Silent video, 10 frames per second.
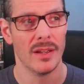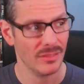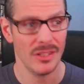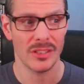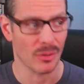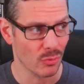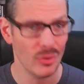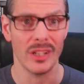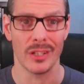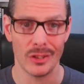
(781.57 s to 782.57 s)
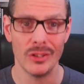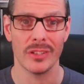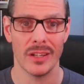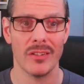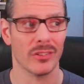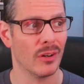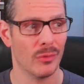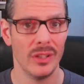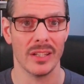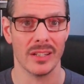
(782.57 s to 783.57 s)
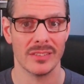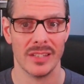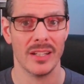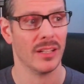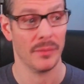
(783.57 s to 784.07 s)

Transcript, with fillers: Just a really good character, a really exciting.